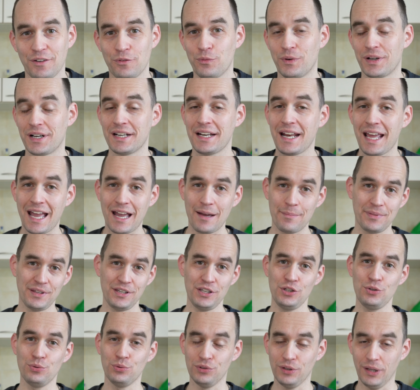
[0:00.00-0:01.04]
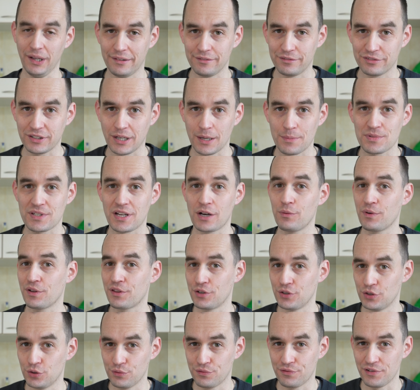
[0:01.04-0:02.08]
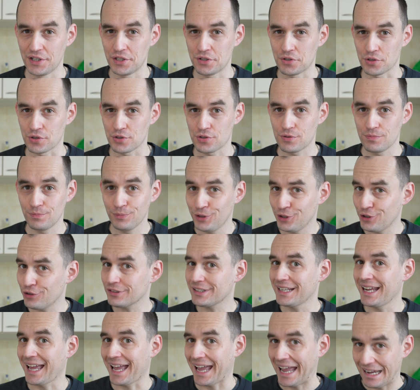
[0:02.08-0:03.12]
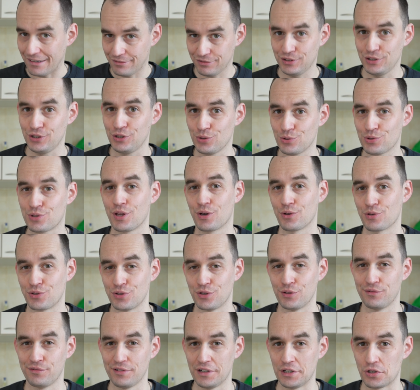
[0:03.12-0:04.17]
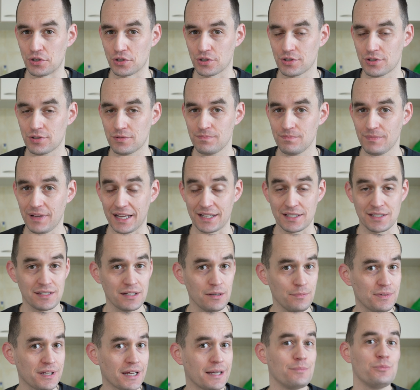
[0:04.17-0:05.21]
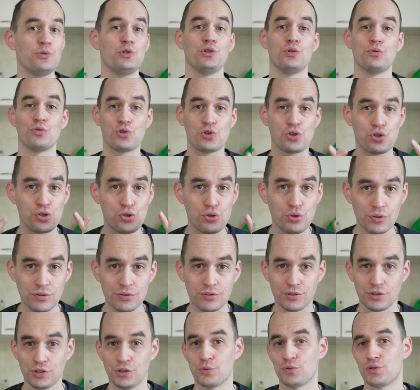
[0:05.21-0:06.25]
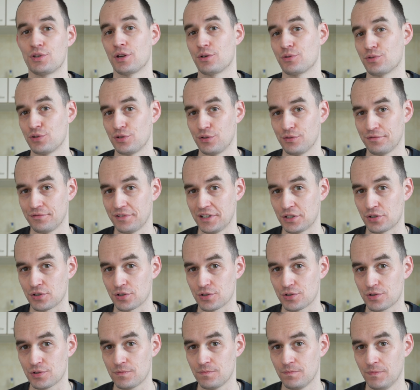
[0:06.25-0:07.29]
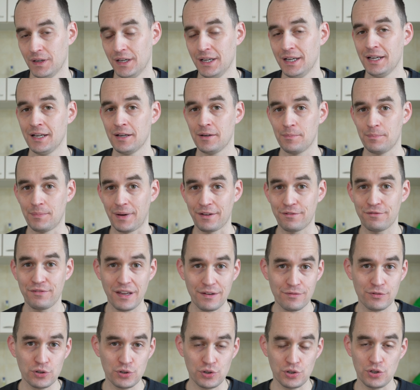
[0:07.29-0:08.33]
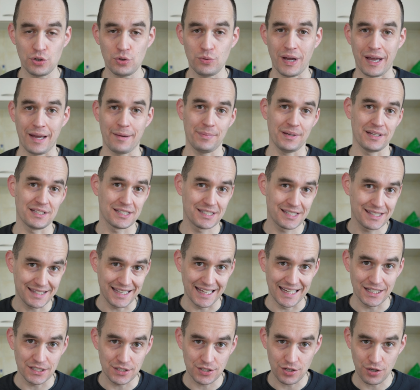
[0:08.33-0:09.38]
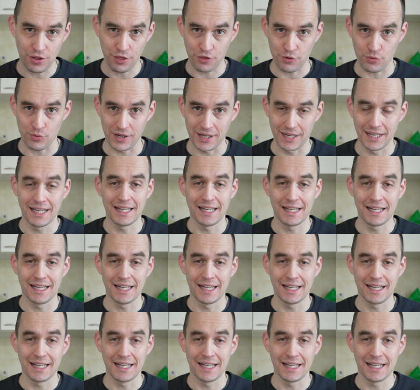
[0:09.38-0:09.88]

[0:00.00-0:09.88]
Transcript: When an app that you love comes out with new features, you don't have to use those new features. And sometimes you shouldn't use those new features. My favorite to-do app is Things 3.